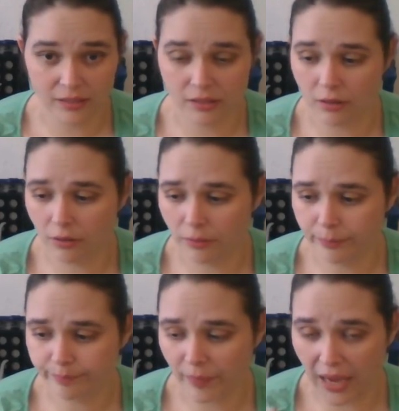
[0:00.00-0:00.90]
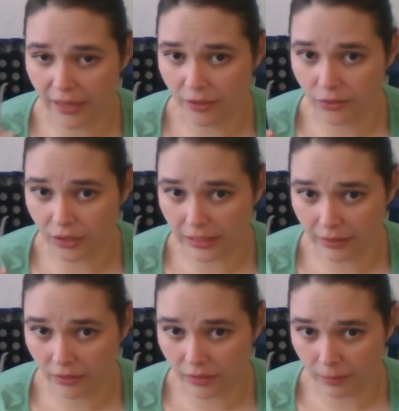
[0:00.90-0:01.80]
So I know you can
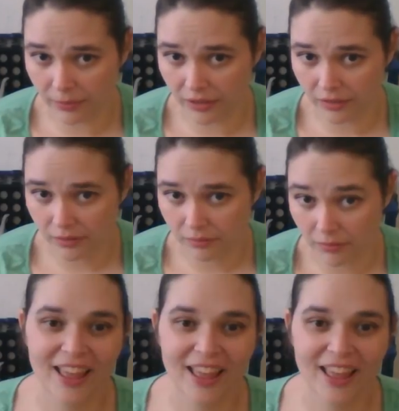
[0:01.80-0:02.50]
layer on top of these.